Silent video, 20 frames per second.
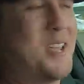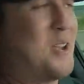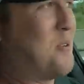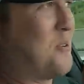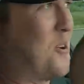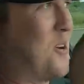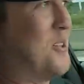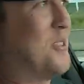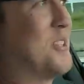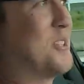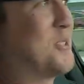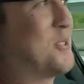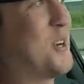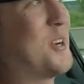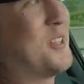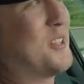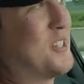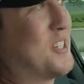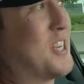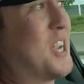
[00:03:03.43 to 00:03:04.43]
they were on the
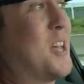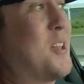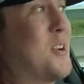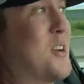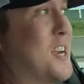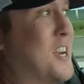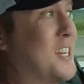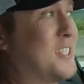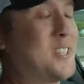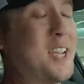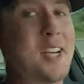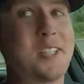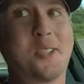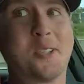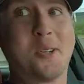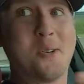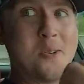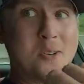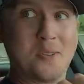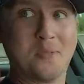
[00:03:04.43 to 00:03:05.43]
trailer together, and it's
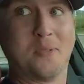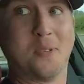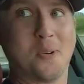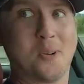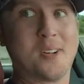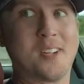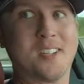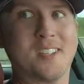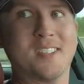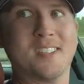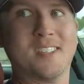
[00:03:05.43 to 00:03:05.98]
actually going to Florida.